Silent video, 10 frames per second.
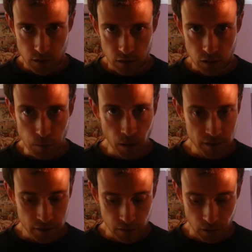You might
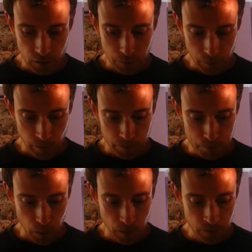decide to approve
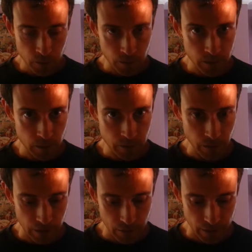both of your two
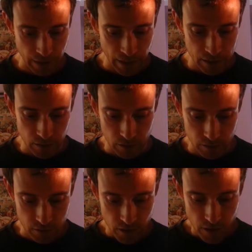favourite
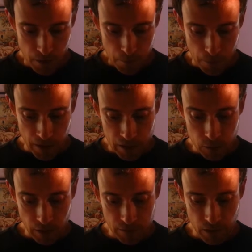candidates, but then
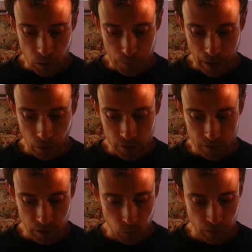you'd have no power to
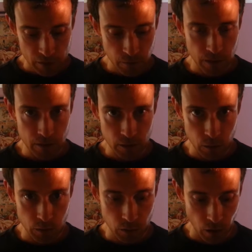say which of these two
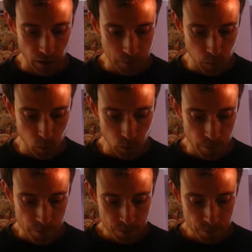you like more.